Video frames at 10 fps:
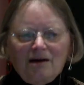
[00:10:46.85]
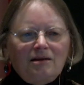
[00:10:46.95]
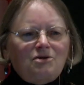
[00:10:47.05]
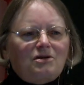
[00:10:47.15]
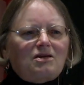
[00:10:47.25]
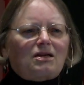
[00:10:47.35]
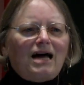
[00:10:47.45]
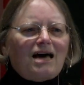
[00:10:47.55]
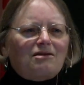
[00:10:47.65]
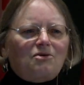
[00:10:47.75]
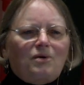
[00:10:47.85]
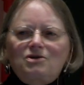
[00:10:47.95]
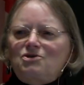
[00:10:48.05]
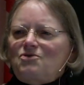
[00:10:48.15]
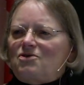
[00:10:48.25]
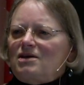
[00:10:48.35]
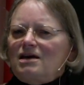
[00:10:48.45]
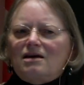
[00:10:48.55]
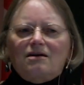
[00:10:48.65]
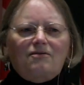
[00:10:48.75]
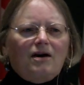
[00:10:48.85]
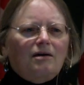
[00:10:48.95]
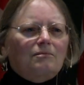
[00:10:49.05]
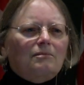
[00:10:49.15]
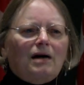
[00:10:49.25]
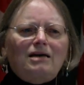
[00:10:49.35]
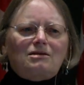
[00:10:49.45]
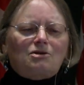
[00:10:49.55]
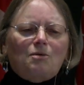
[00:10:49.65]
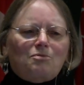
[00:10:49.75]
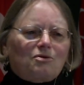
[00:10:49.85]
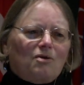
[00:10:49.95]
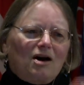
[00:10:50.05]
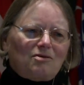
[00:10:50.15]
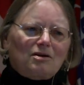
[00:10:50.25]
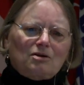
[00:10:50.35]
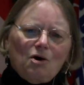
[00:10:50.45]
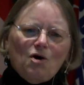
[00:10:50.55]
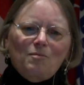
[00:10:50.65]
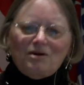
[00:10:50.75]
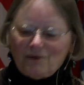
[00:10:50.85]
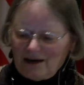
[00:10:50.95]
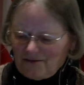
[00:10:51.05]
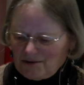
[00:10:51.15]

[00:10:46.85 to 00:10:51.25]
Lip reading: These are these classic ones you see of isotopes across the globe and whatever.